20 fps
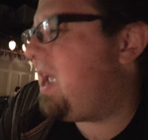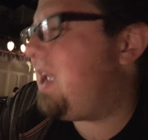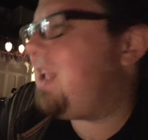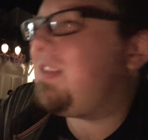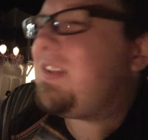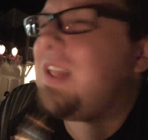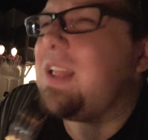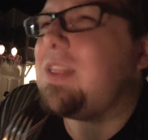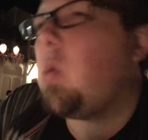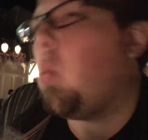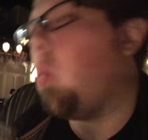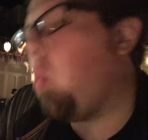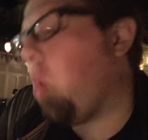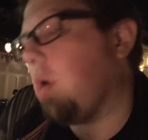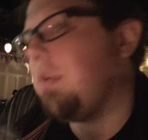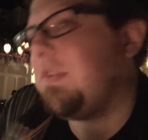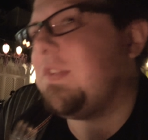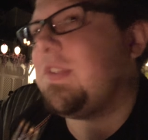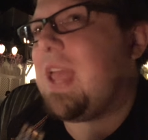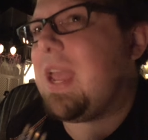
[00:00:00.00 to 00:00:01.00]
It's not the
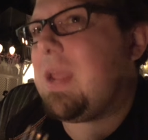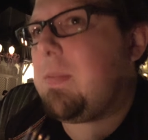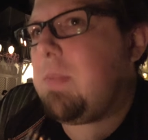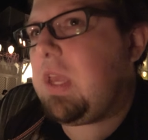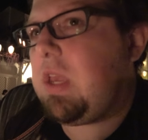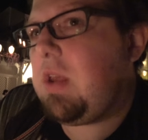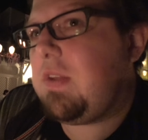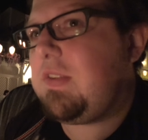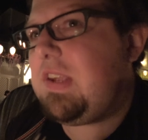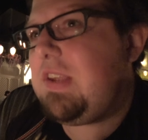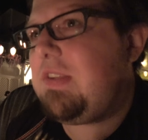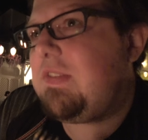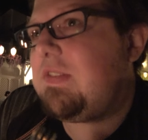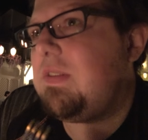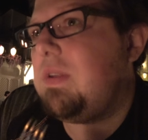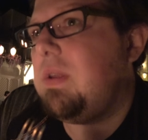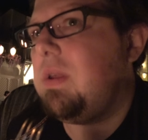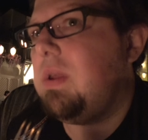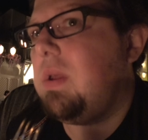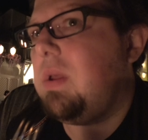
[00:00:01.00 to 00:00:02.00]
worst thing, because
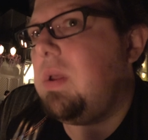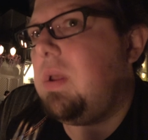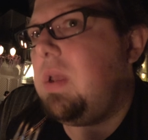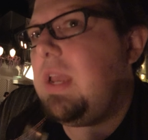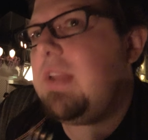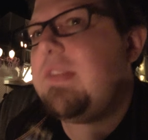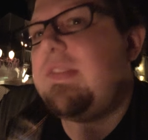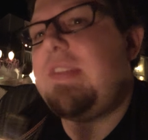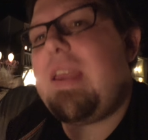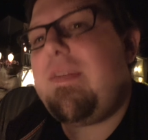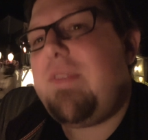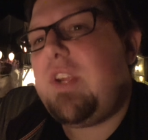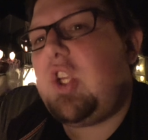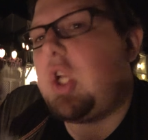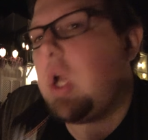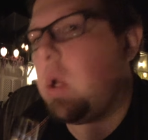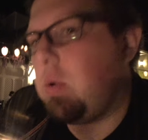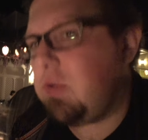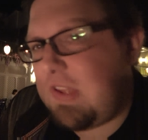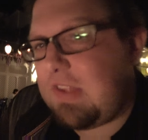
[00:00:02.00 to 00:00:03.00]
it's Davy
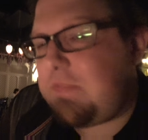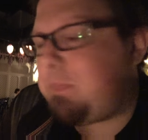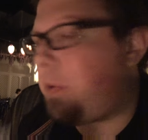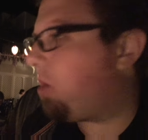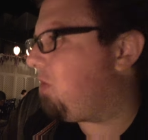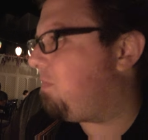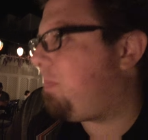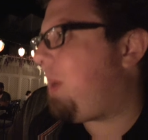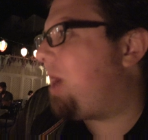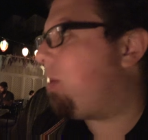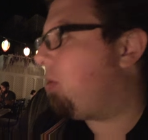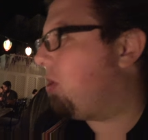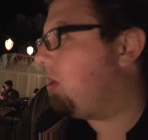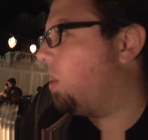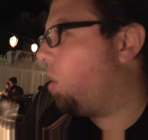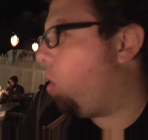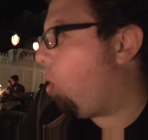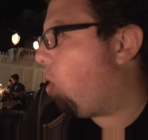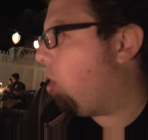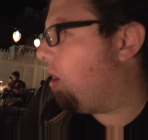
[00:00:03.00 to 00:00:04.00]
Jones. That's part of
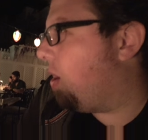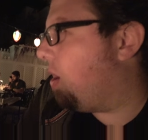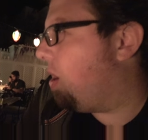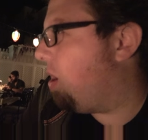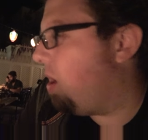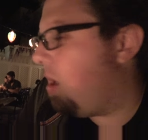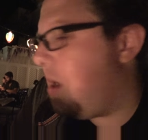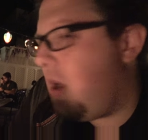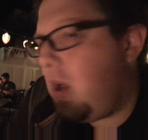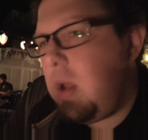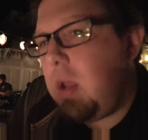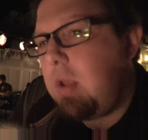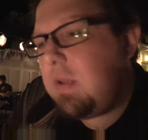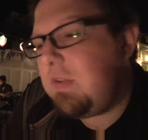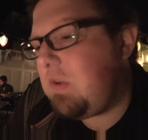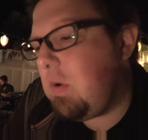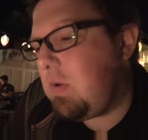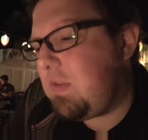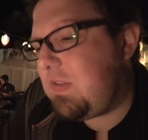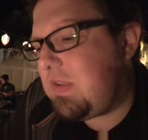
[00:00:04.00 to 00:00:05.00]
pirate lore,
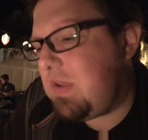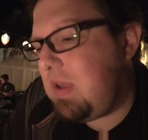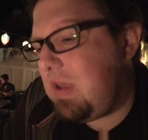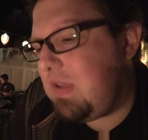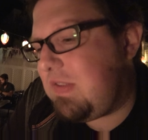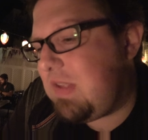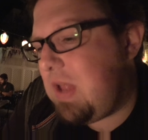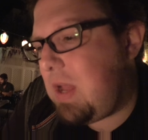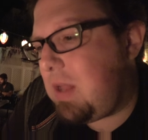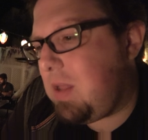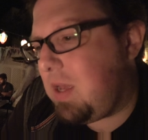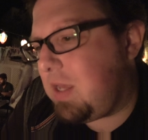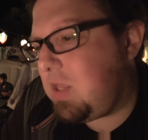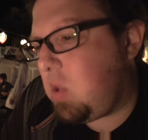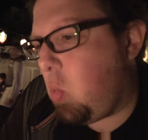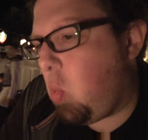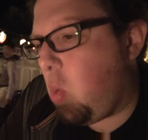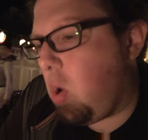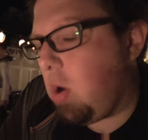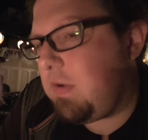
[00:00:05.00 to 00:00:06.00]
so it's not like
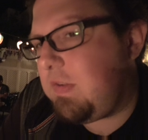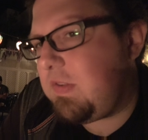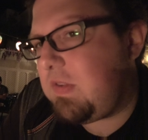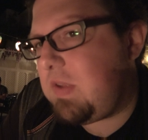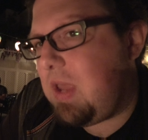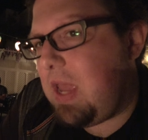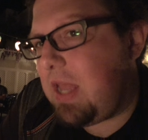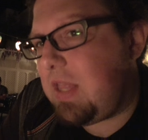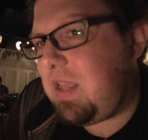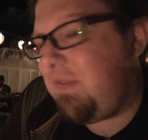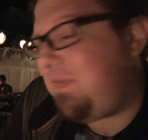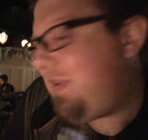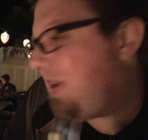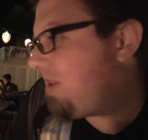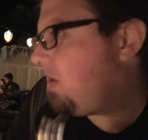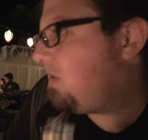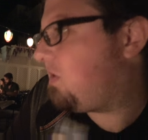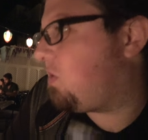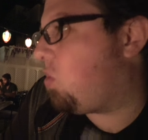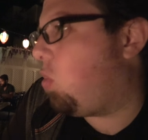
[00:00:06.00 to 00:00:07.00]
the worst. And the
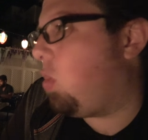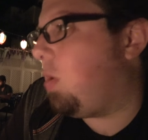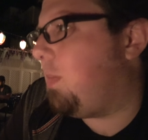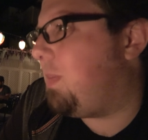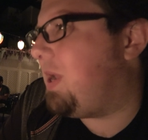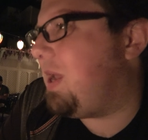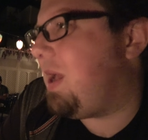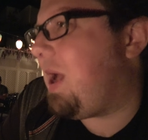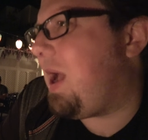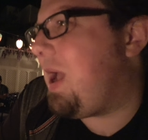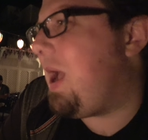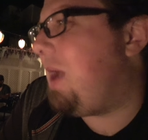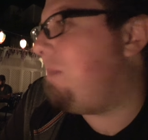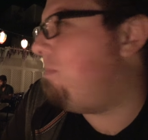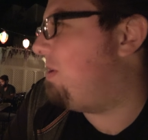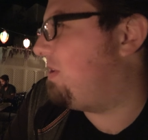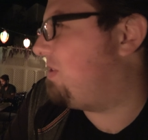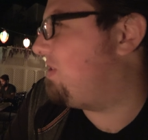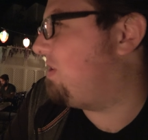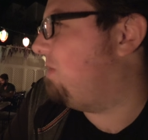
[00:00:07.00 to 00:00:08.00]
effect is cool, but I
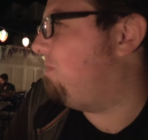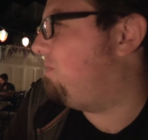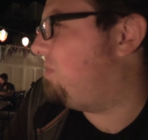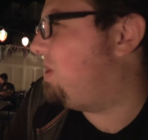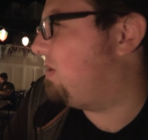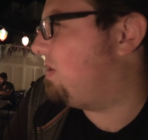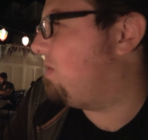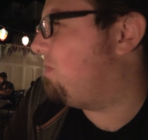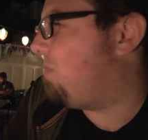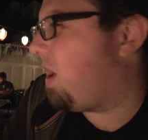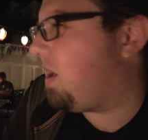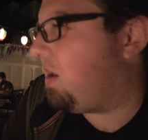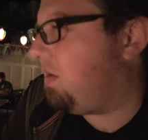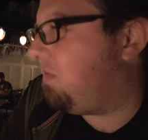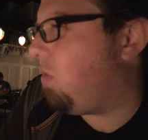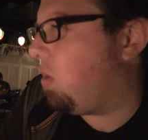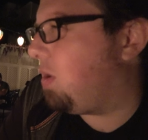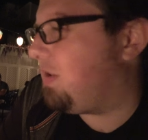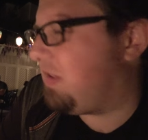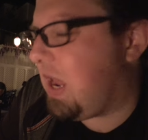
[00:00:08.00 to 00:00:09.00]
miss the disembodied
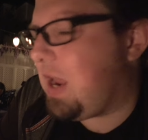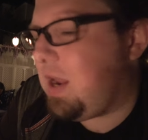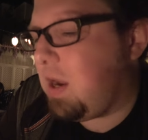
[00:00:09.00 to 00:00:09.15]
voice.